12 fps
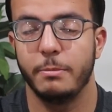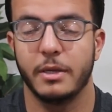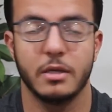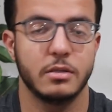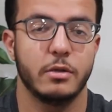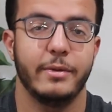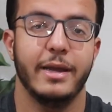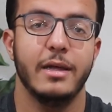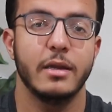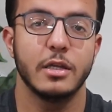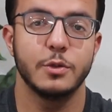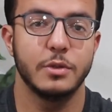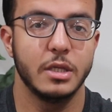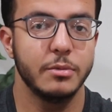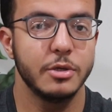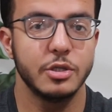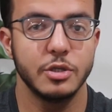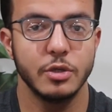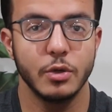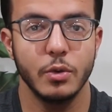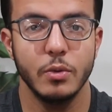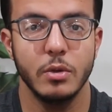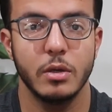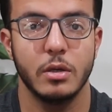because the reality is with
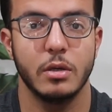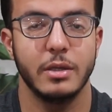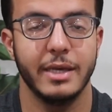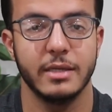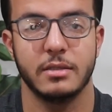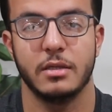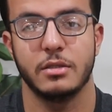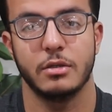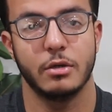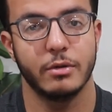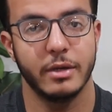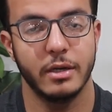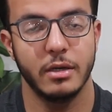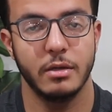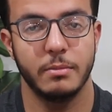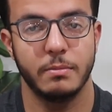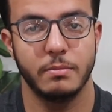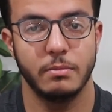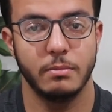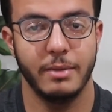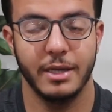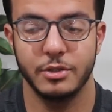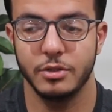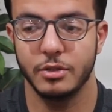WGU, yes, it's an accredited
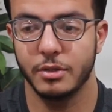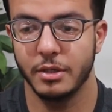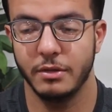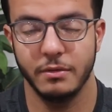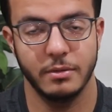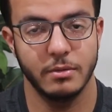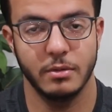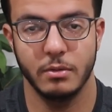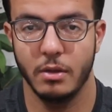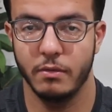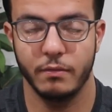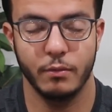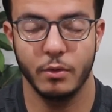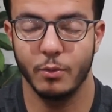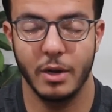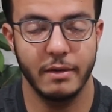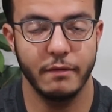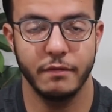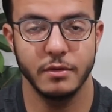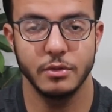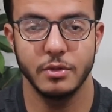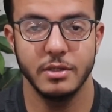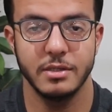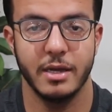bachelor's degree of in whatever field
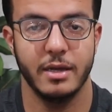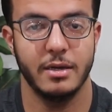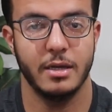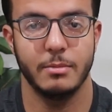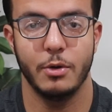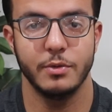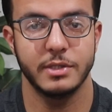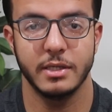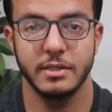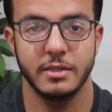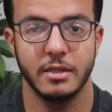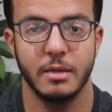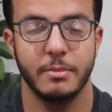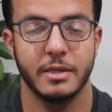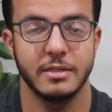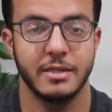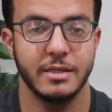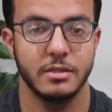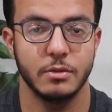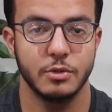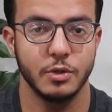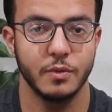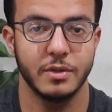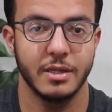you decide. I'm always going to say that because that's the
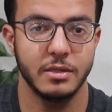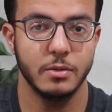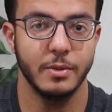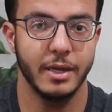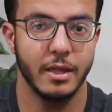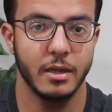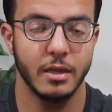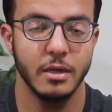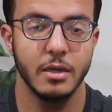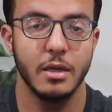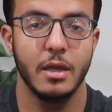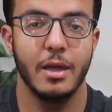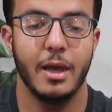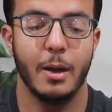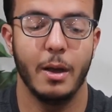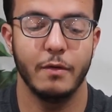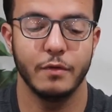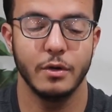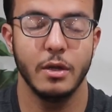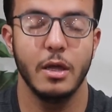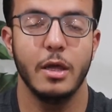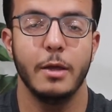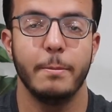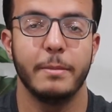truth and that's the reality. However,
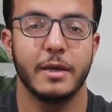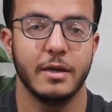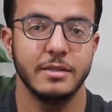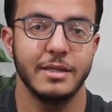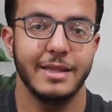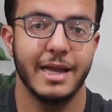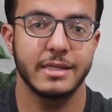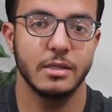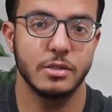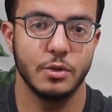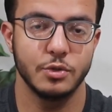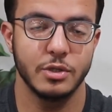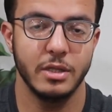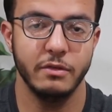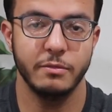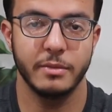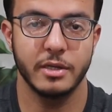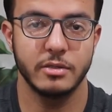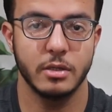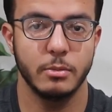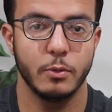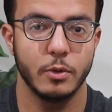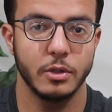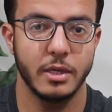because it lacks a social life and because you're going
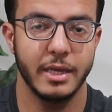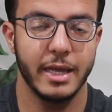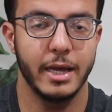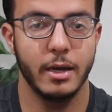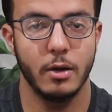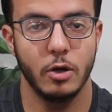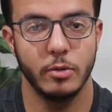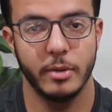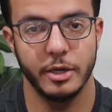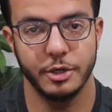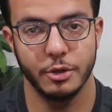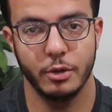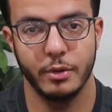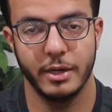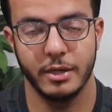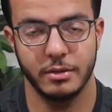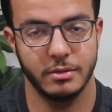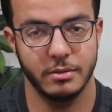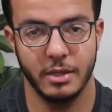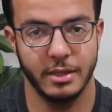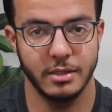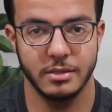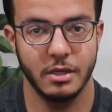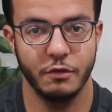to be working at home on your own
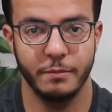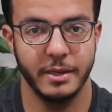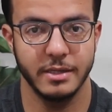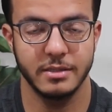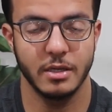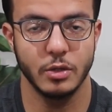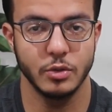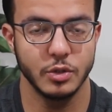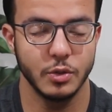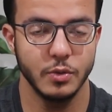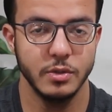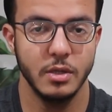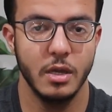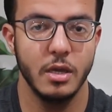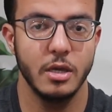at the self-pace that you choose,